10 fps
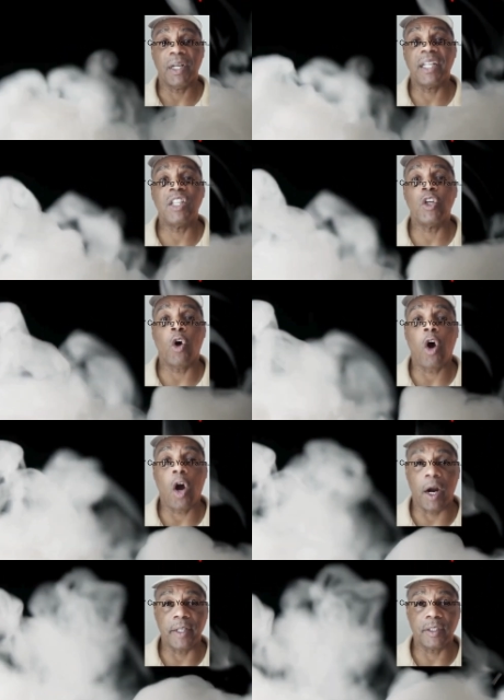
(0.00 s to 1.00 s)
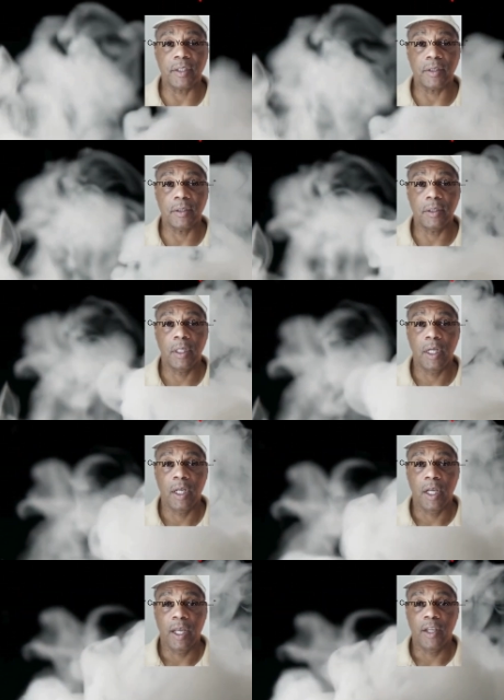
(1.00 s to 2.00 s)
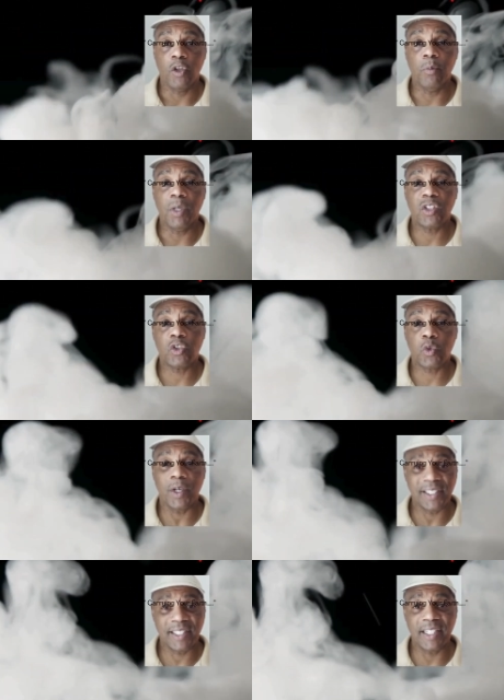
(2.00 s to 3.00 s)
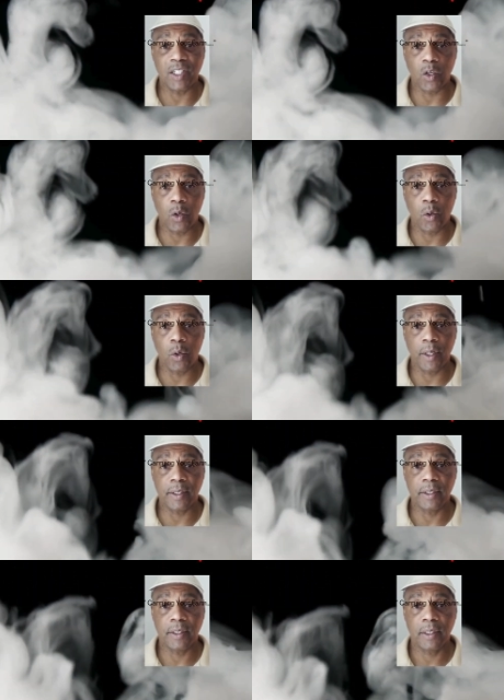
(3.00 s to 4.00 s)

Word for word: but in your heart. You must trust in the Lord